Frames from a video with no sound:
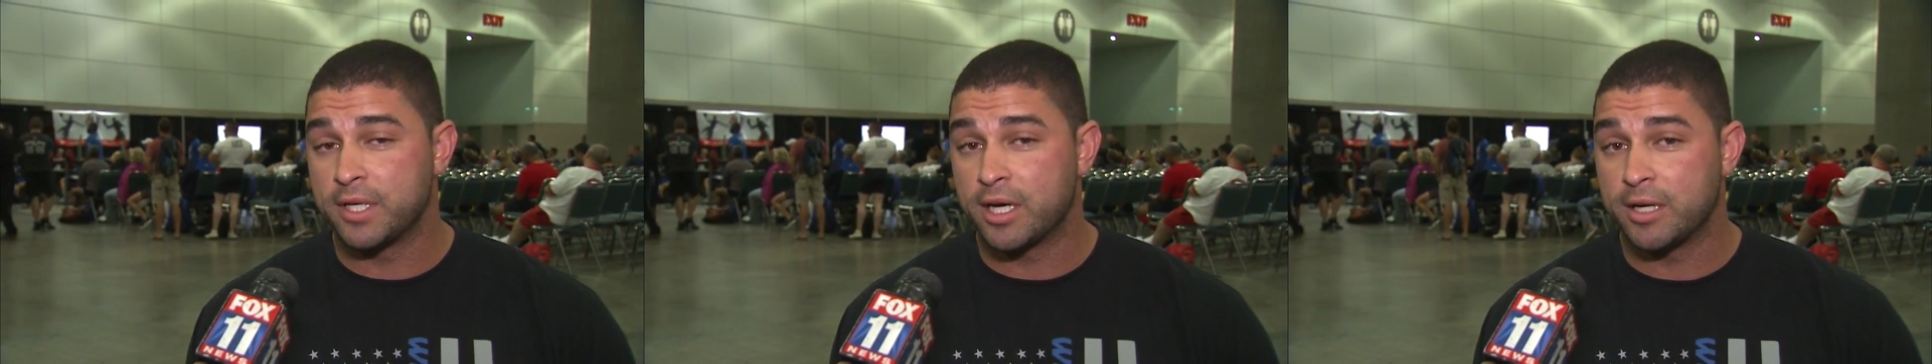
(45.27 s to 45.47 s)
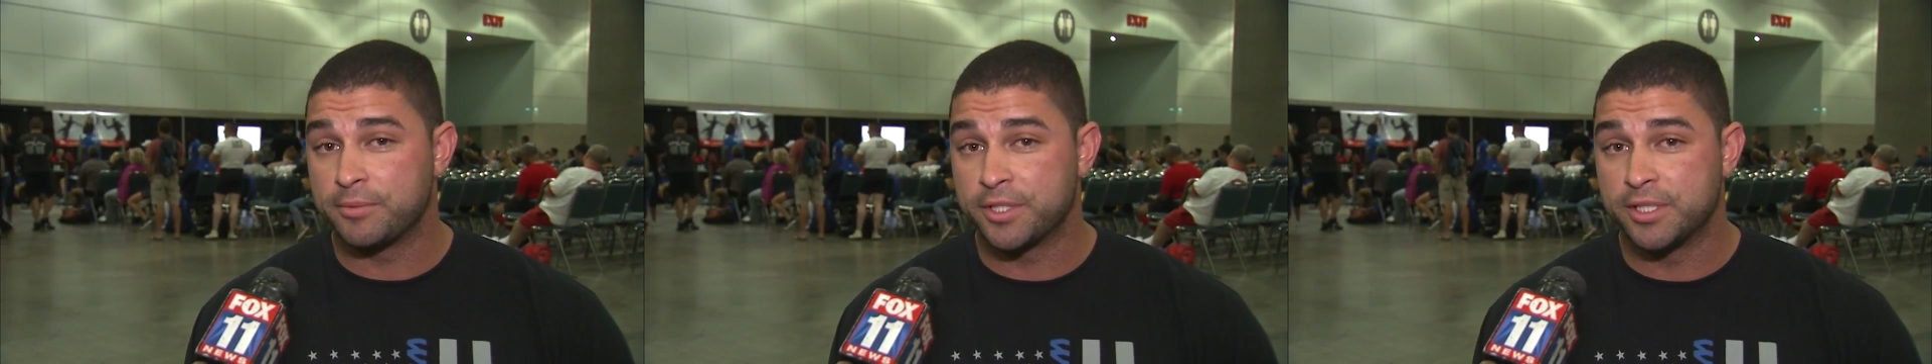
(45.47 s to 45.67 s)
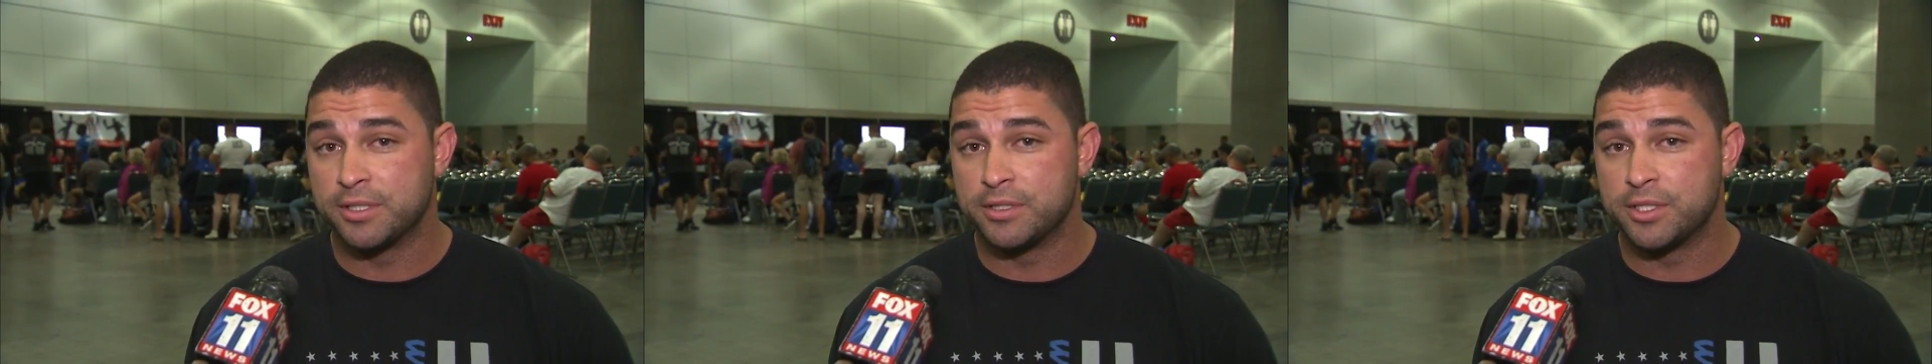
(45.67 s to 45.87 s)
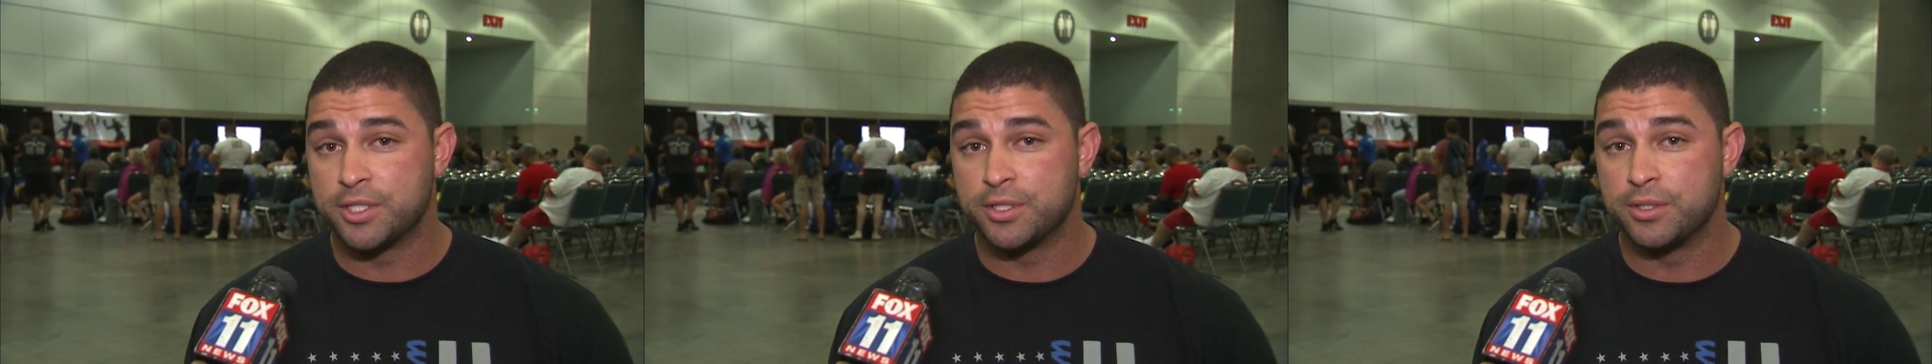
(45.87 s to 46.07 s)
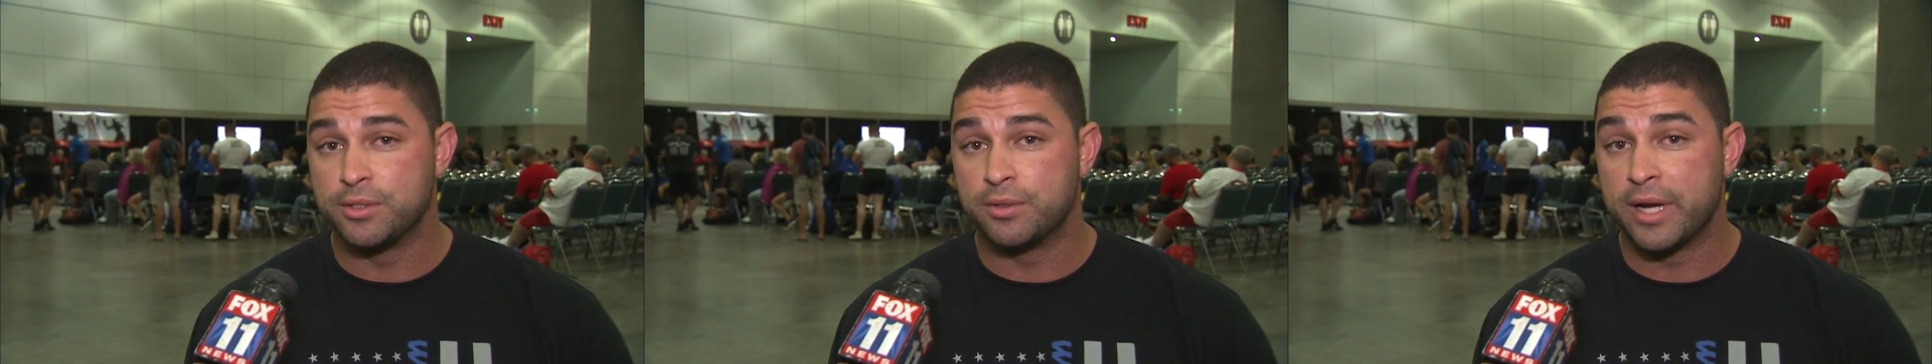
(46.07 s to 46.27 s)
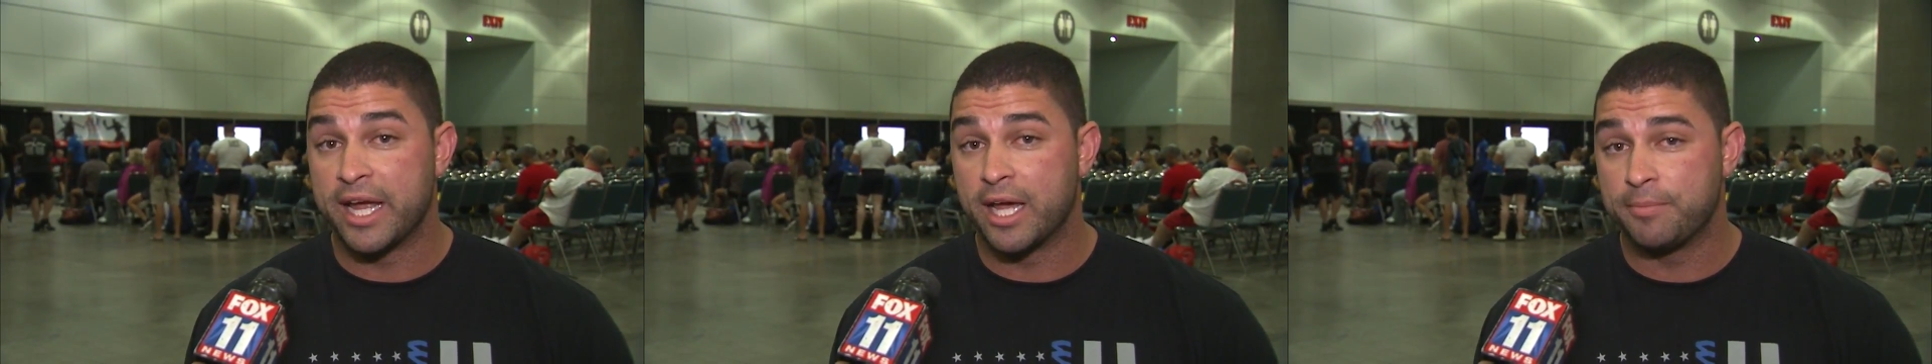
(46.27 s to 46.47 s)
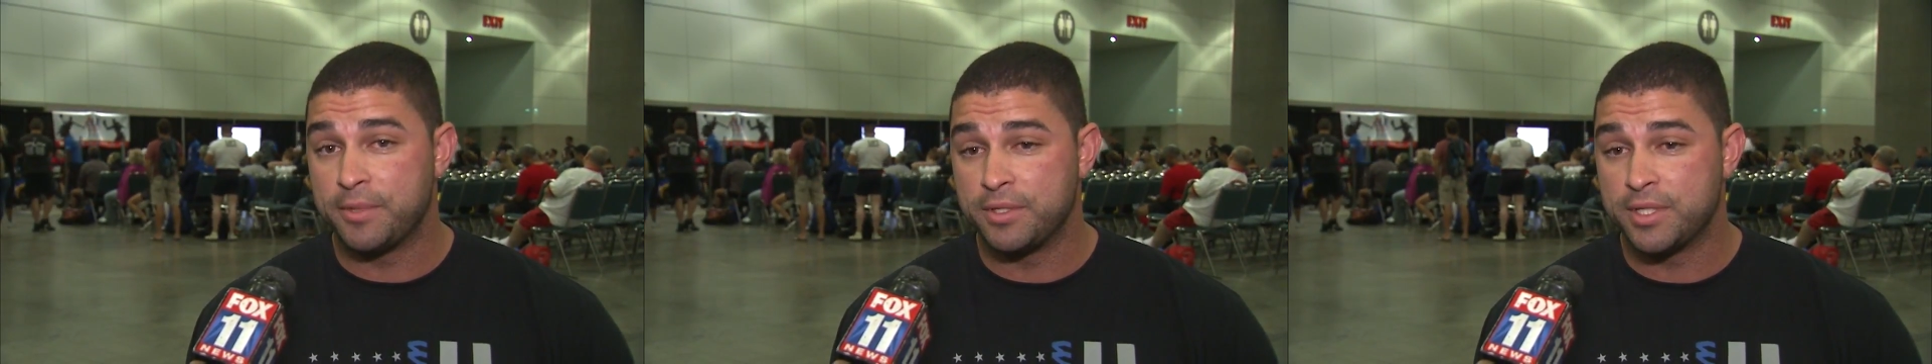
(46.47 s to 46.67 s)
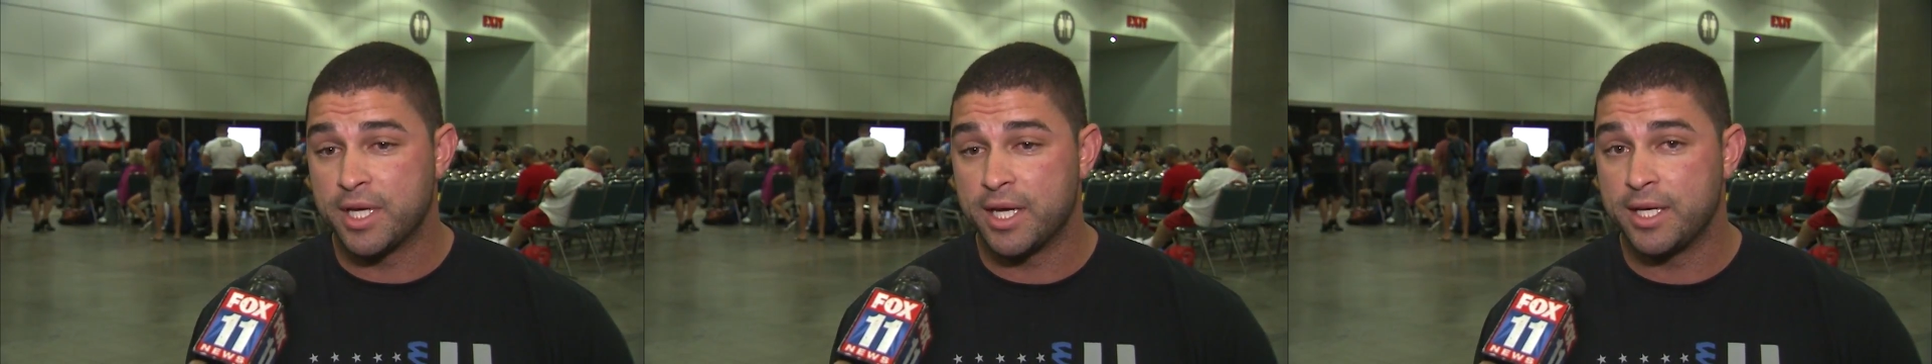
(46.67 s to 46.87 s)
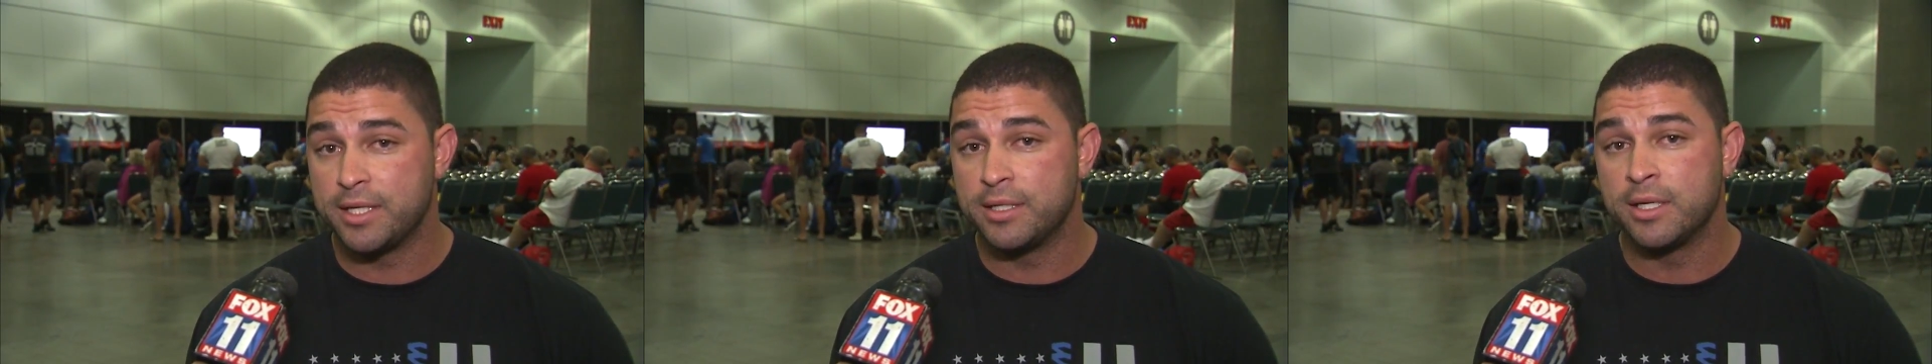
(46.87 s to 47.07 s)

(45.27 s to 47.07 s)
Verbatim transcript: option to amputate.